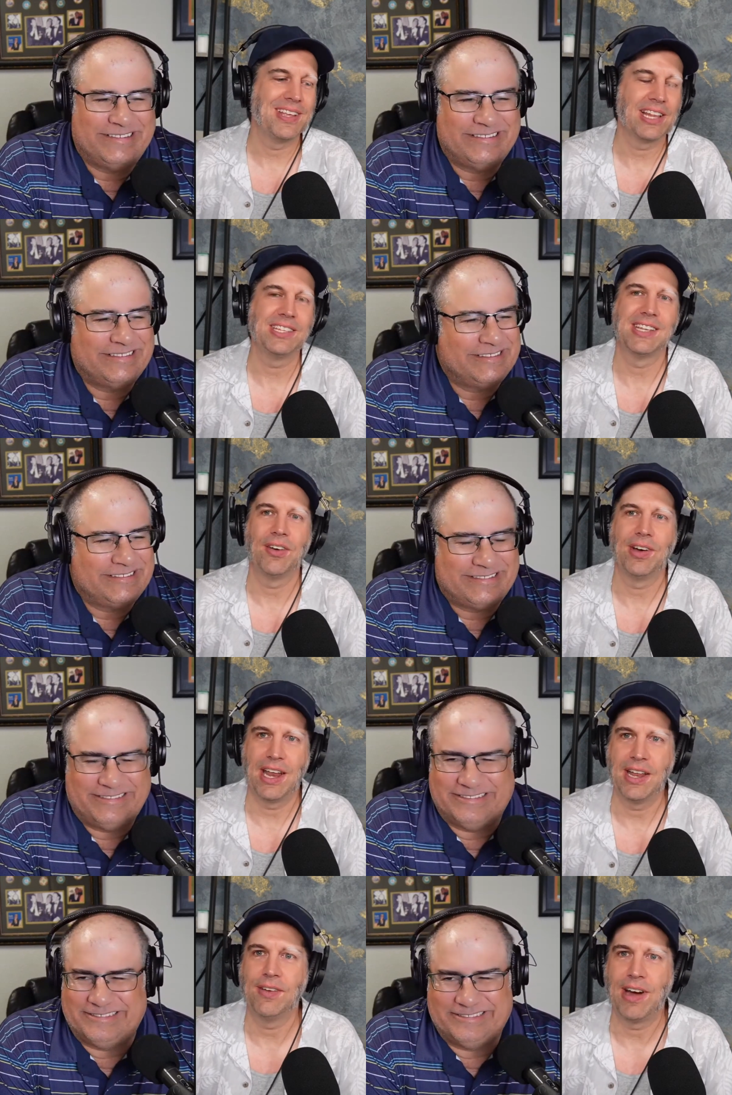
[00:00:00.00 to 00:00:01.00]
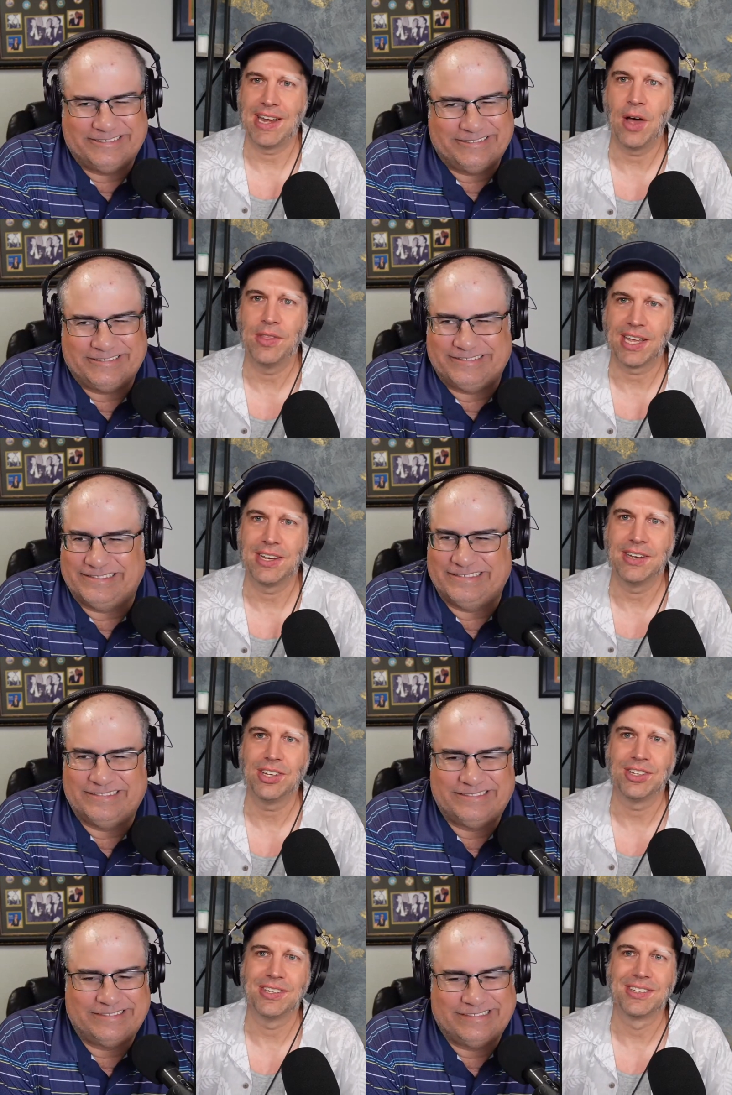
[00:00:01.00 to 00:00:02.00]
Speaker 1: At least not right, not right now in the
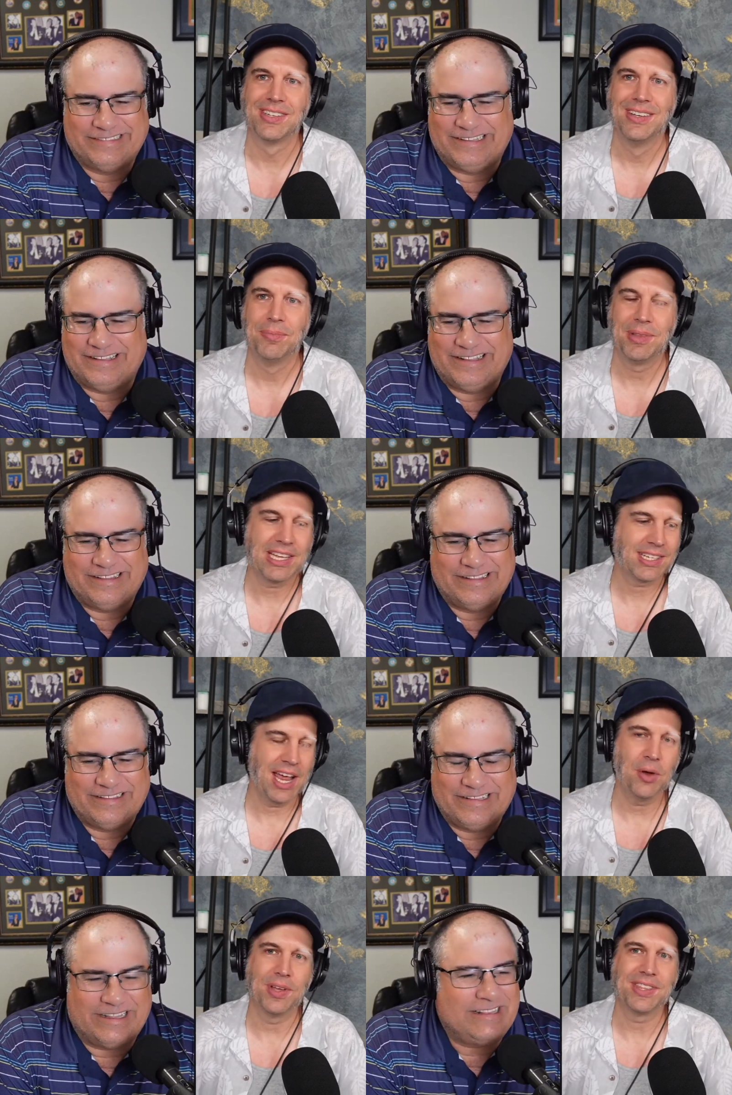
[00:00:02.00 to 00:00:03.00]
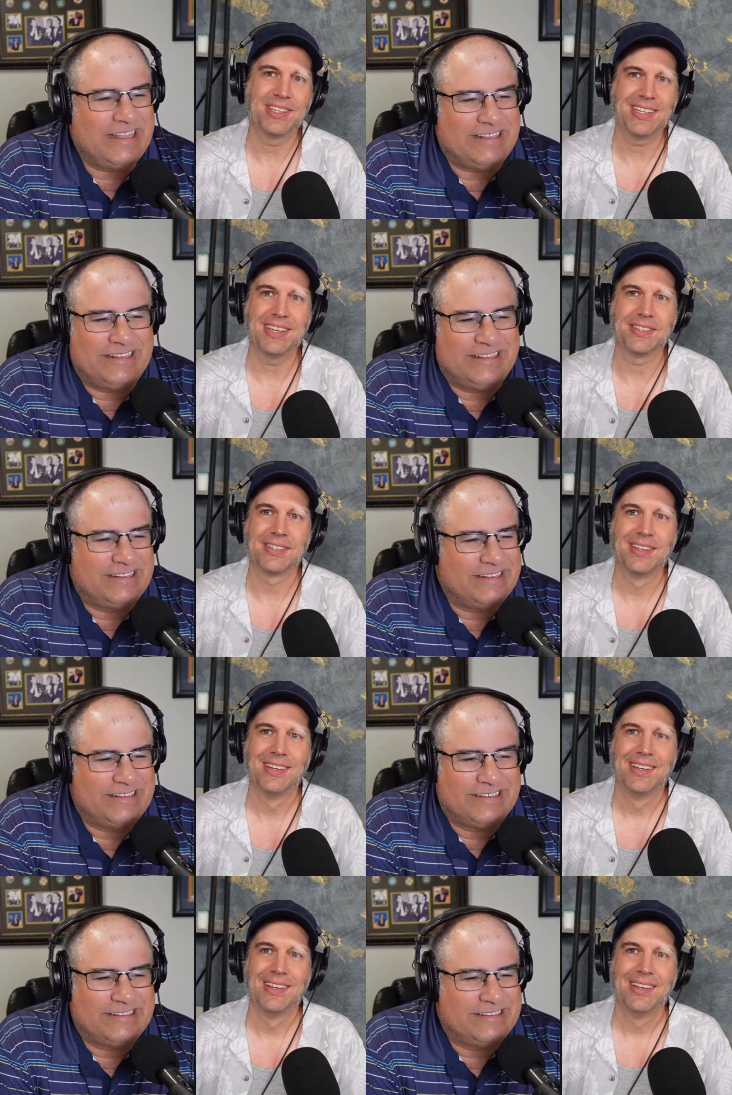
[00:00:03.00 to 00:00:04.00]
conditions. But that's kind of what that, this that, is.
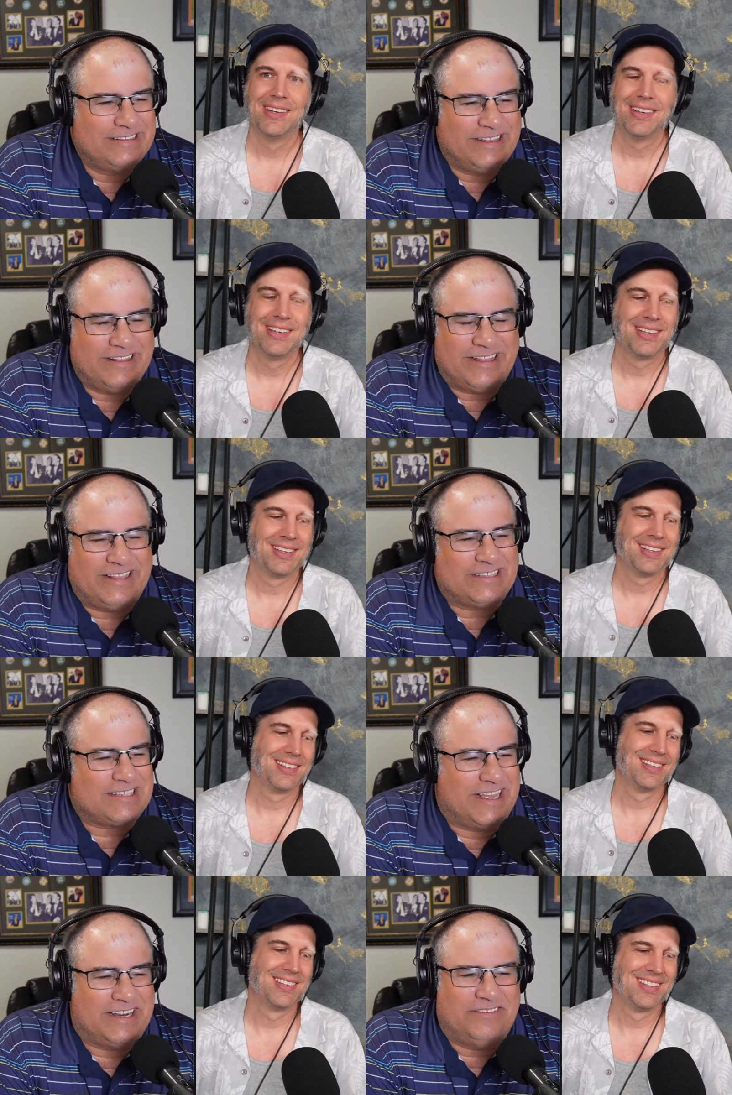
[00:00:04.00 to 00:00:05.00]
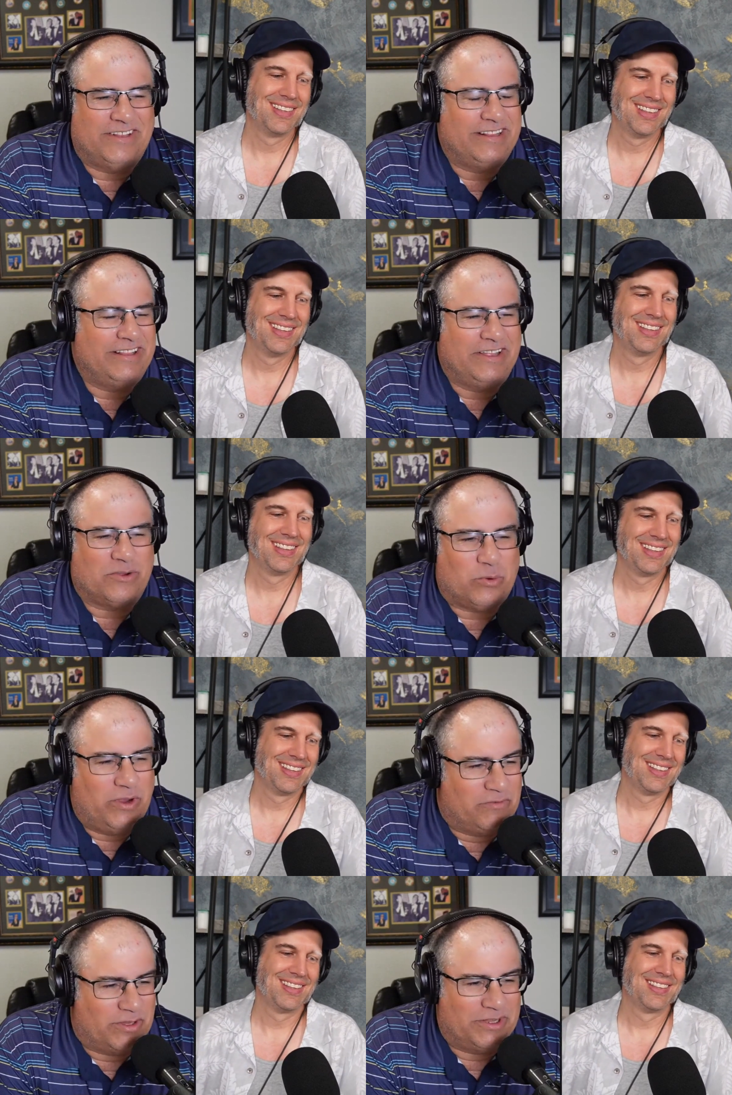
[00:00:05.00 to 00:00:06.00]
Speaker 2: Yeah, that, that's not even the
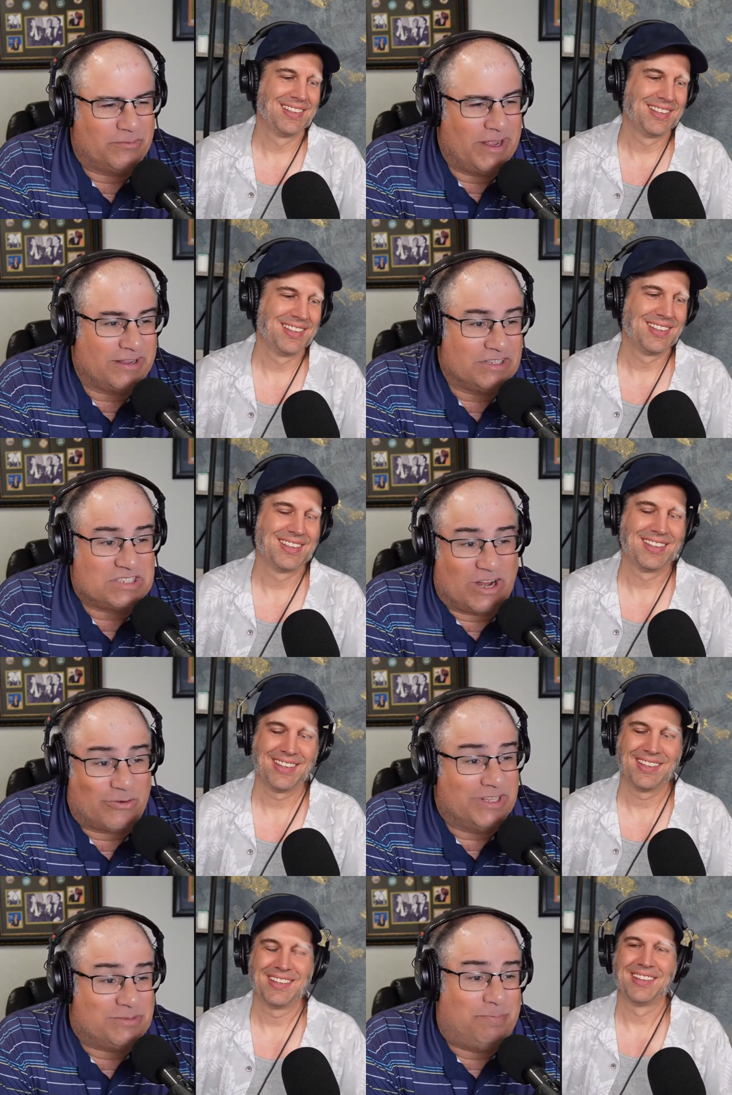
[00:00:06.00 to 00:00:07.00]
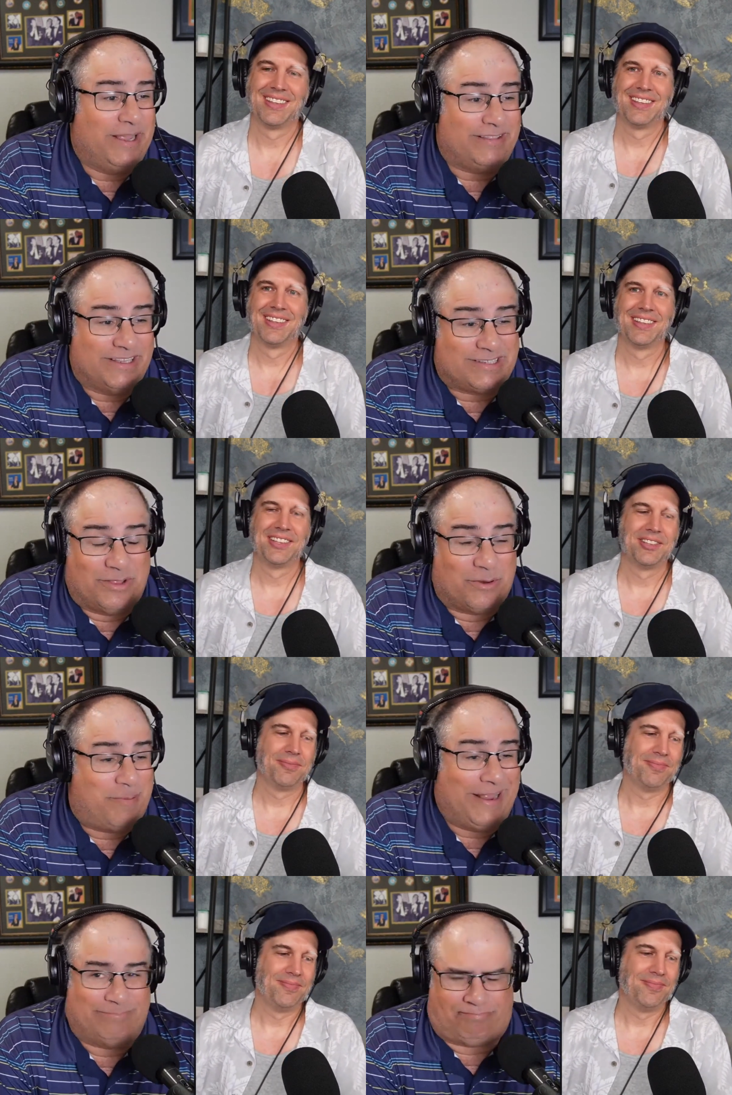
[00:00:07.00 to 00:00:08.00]
equivalent, right? Because Target's big. This
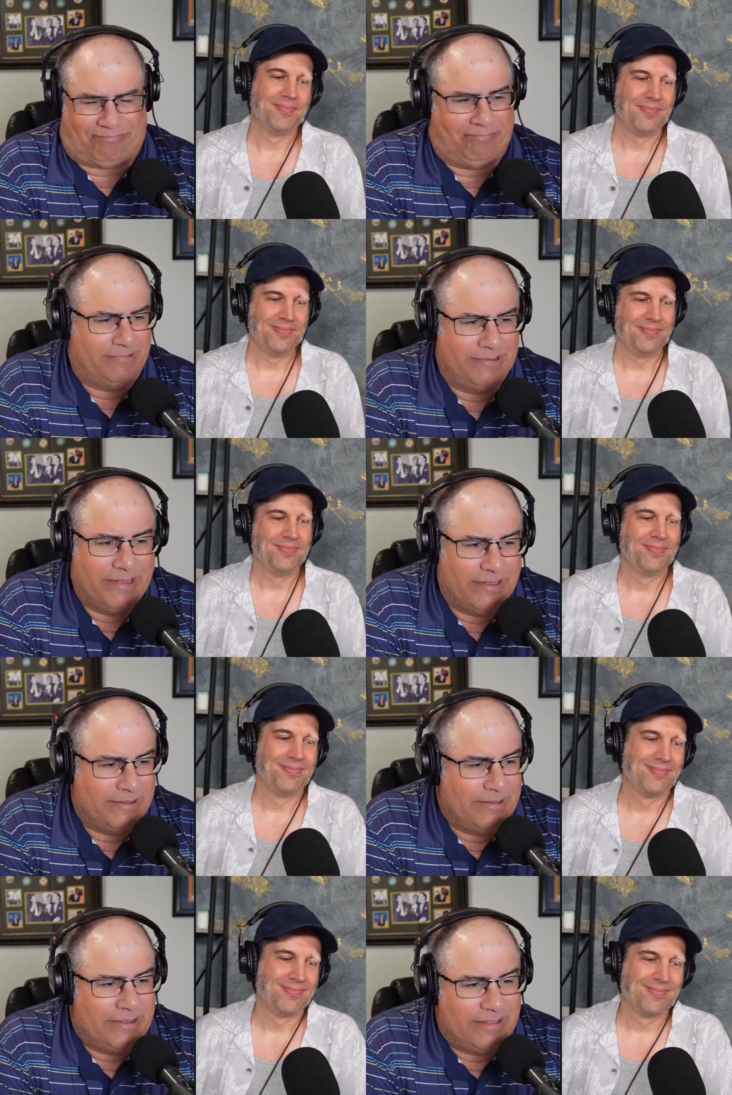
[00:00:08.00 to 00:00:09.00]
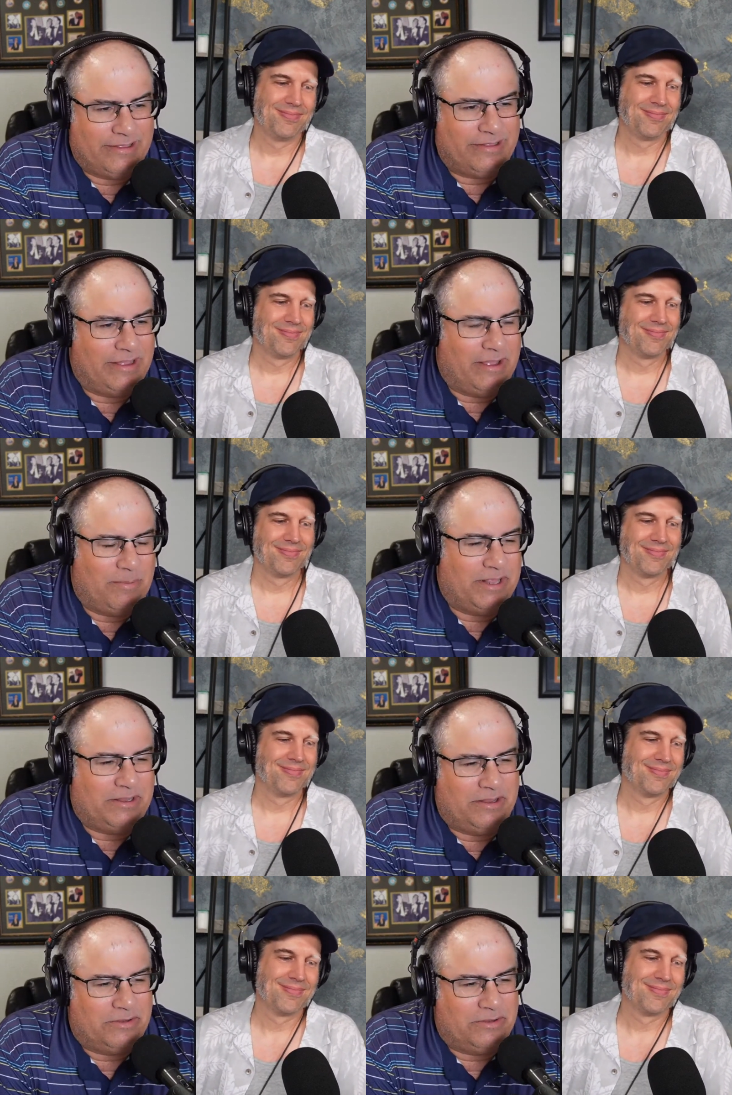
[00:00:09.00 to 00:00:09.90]
other bank, I mean,